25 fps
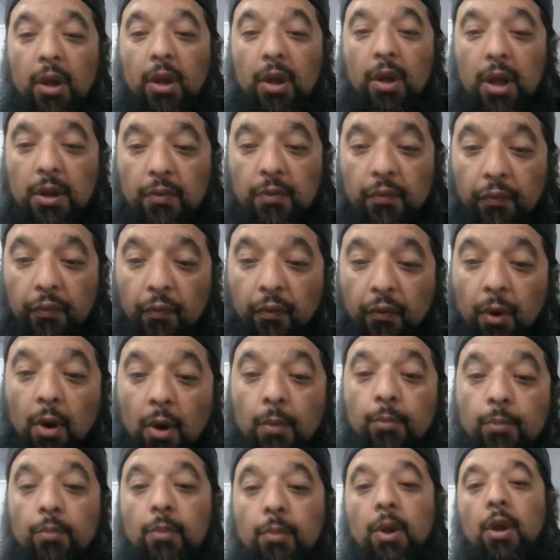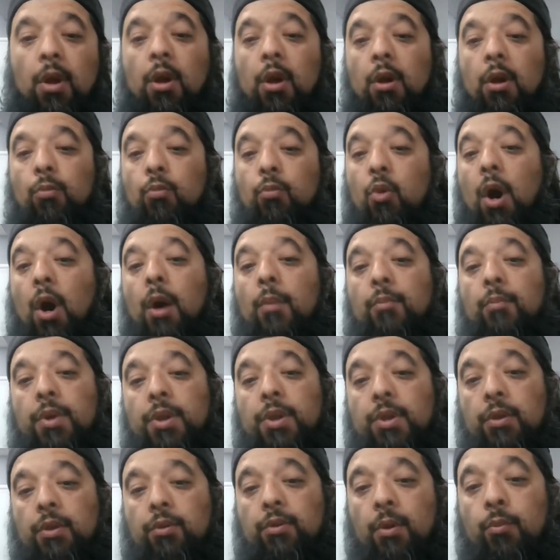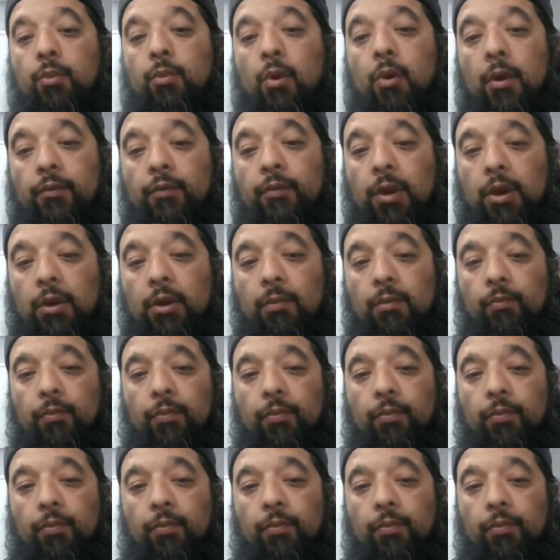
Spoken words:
confirm Muhammad is a prophet.